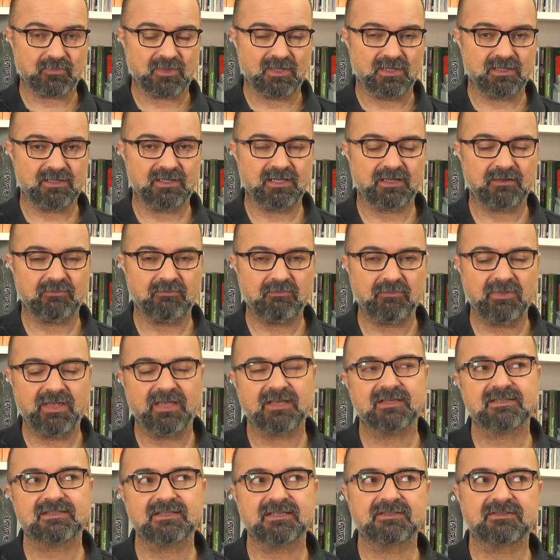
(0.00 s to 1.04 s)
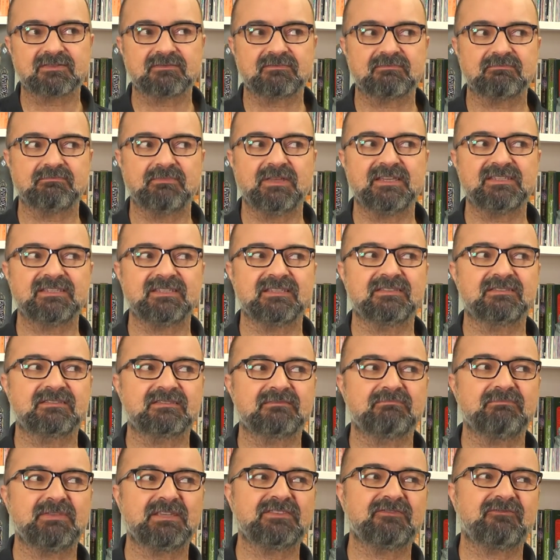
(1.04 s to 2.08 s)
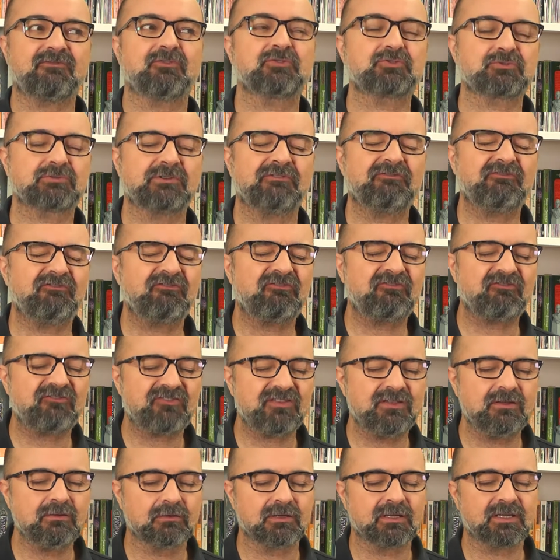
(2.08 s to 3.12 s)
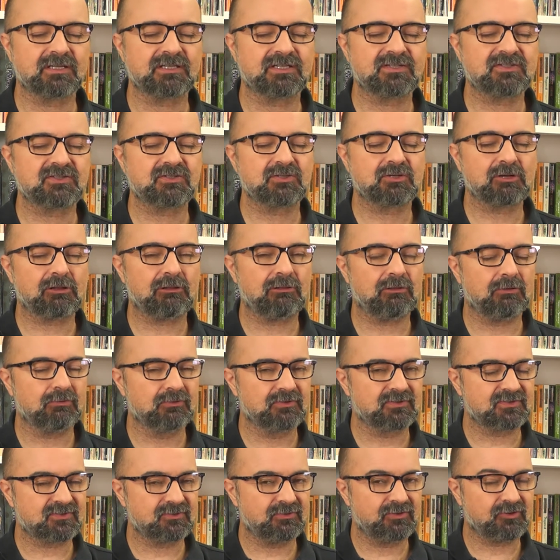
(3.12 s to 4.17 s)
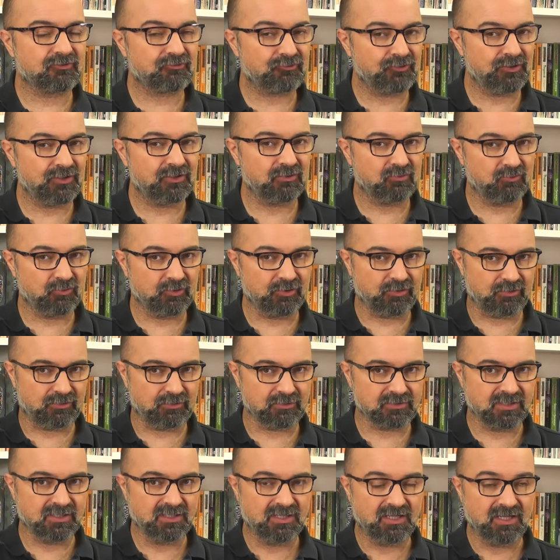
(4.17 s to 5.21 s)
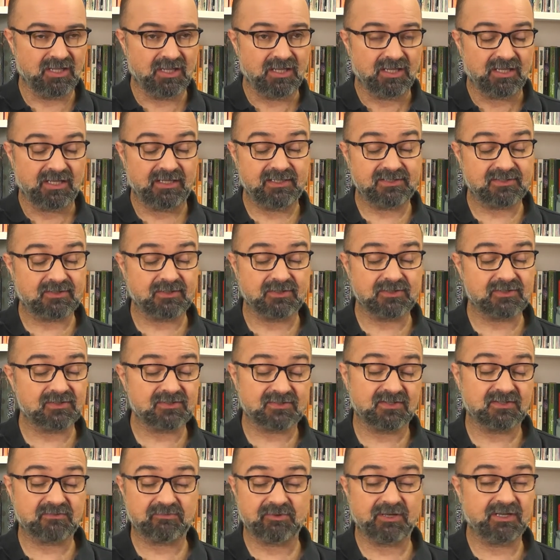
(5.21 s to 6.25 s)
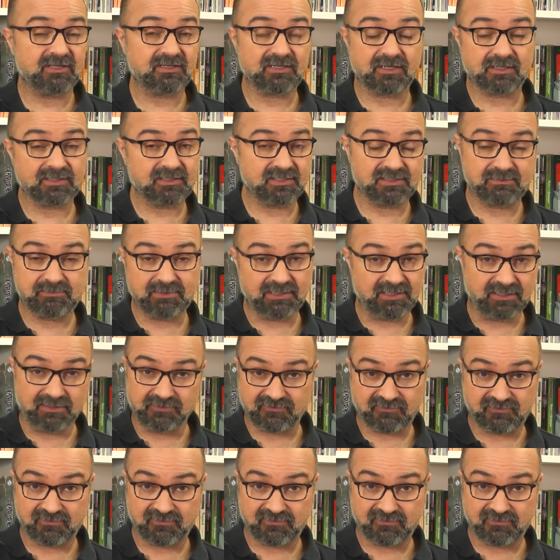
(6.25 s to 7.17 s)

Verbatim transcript: that makes it makes it makes the photograph feel like it is too close to the real world is going to suspend our disbelief.